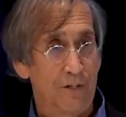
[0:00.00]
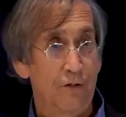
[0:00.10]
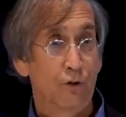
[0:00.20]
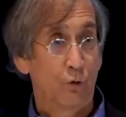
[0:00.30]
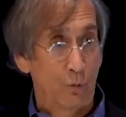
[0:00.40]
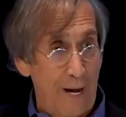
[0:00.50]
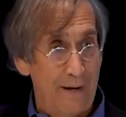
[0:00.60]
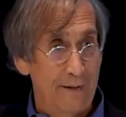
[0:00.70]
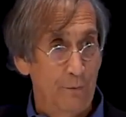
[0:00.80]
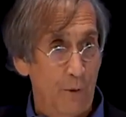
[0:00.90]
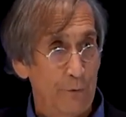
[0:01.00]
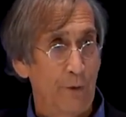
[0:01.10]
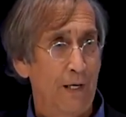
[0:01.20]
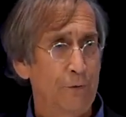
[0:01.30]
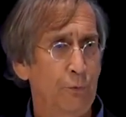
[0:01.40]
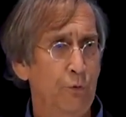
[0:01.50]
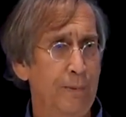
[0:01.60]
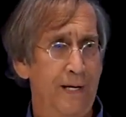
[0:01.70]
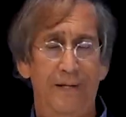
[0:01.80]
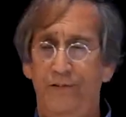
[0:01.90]
to his credit, went around the
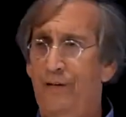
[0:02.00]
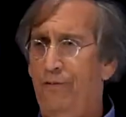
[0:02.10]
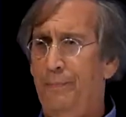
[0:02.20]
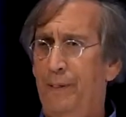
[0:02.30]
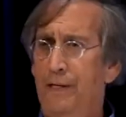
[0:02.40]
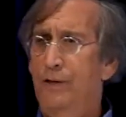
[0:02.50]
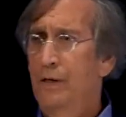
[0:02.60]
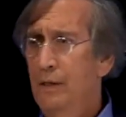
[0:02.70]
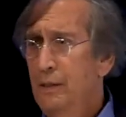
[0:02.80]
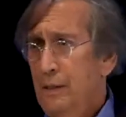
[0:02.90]
room and asked everybody